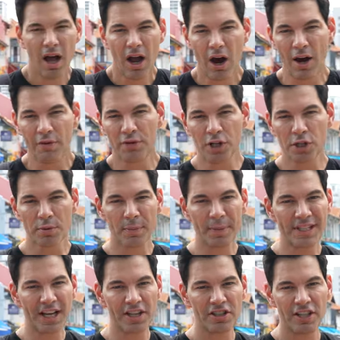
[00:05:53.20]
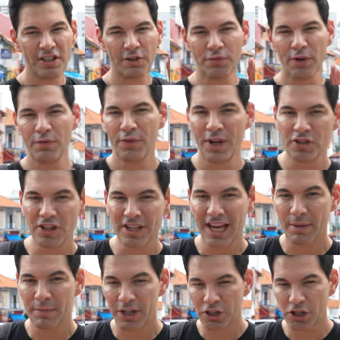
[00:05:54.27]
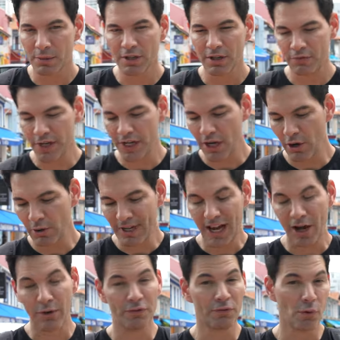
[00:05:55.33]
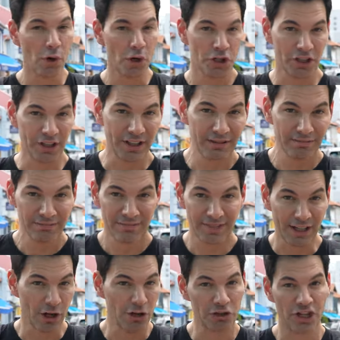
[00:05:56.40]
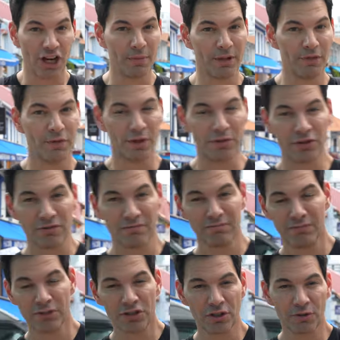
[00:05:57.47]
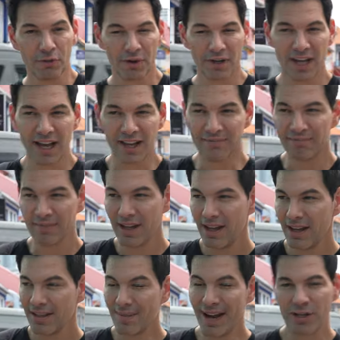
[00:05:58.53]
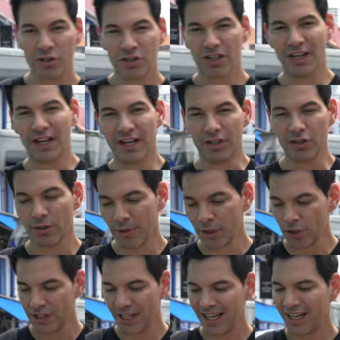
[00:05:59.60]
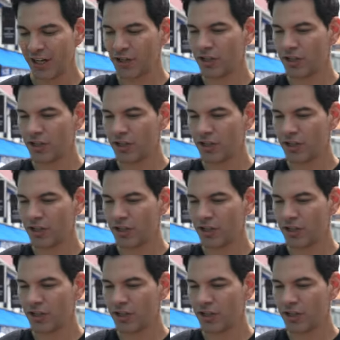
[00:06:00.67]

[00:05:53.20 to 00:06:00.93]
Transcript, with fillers: All right, first we're gonna be testing the front-facing camera in terms of video. Now, unfortunately, like all Xiaomi phones, there's no 4K the max is 1080. So I'm gonna do 1080